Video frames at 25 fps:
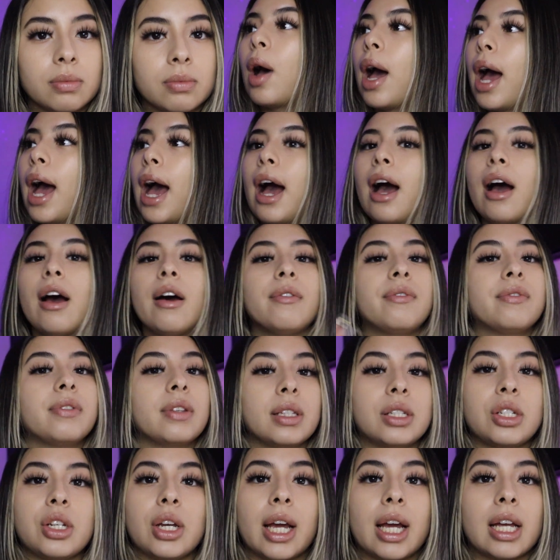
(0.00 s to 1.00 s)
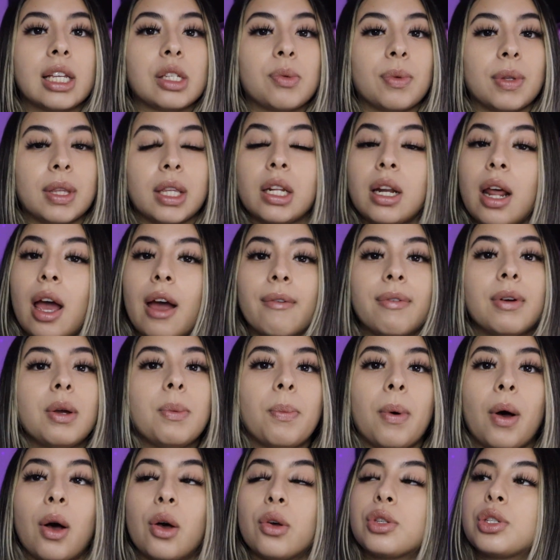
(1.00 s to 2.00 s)
You have the chance within
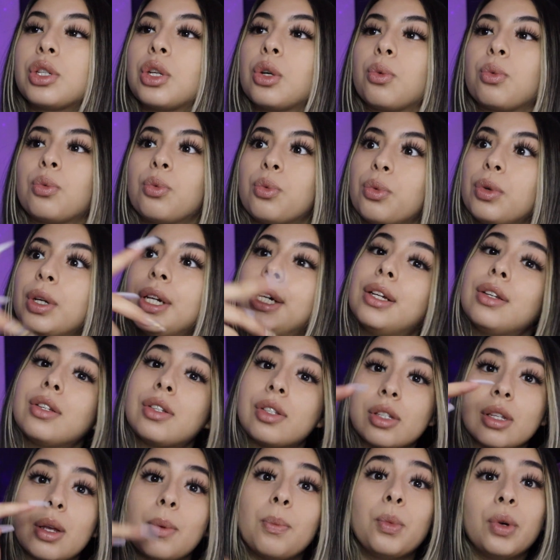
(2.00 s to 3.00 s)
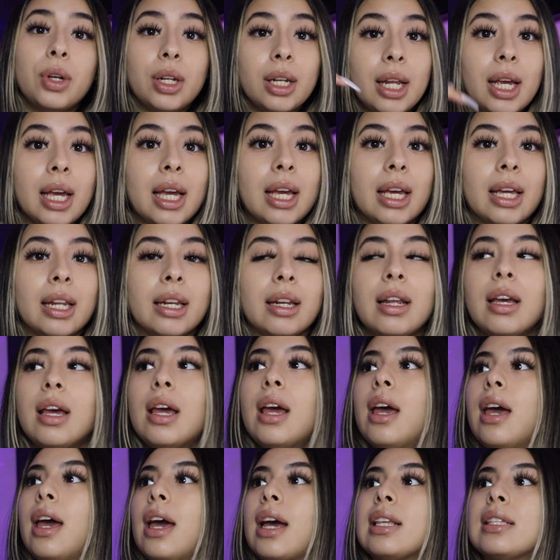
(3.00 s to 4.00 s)
every post to reel someone in
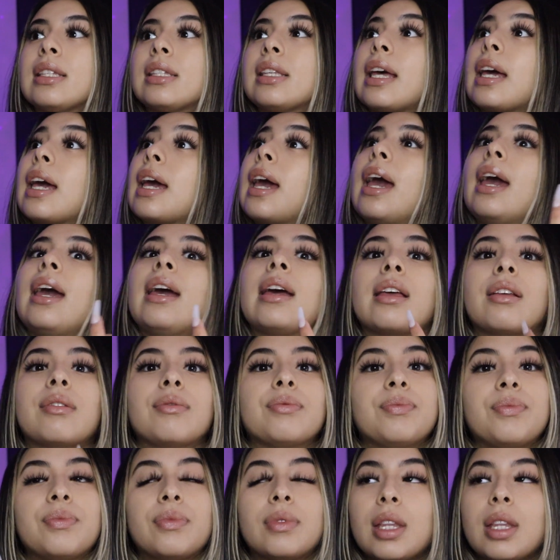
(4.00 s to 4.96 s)
and say, hey,